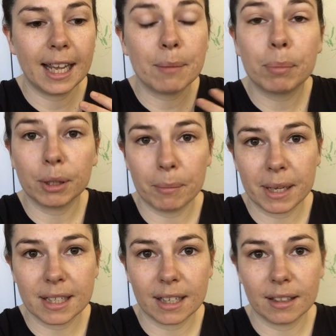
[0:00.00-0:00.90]

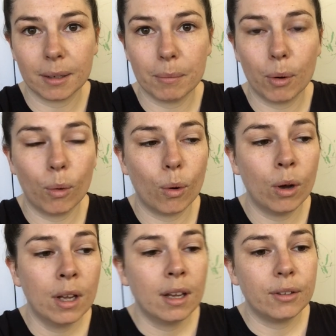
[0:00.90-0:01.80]
implementing them, or,
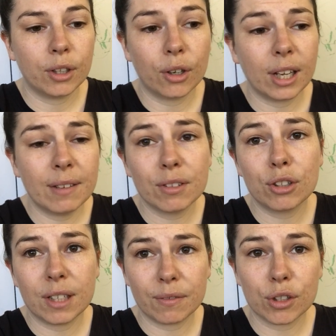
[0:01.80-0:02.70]
you know, even
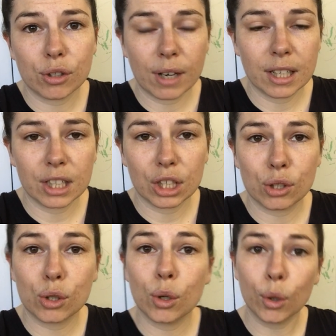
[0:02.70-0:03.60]
different
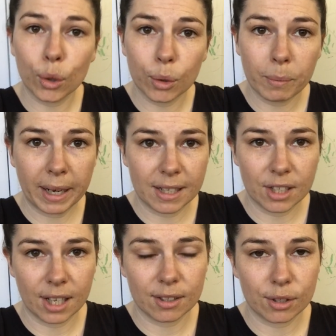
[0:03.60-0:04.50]
strategies to
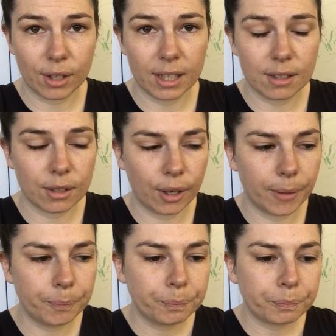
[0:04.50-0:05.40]
manage our stress. So